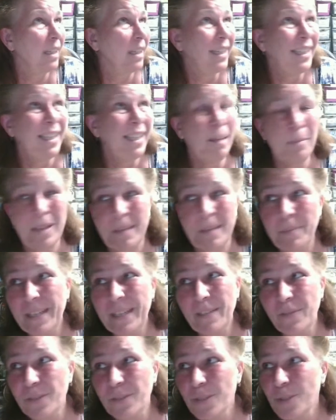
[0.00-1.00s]
Yeah, maybe
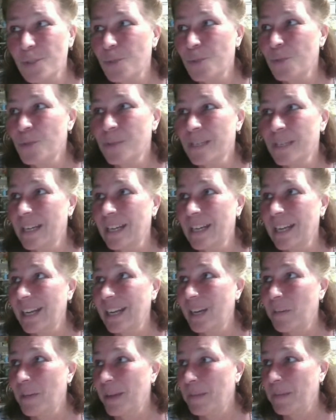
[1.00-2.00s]
even Tuesday night
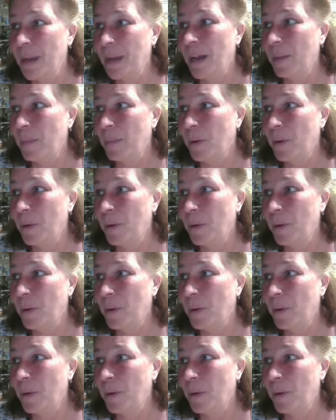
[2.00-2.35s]
I might pop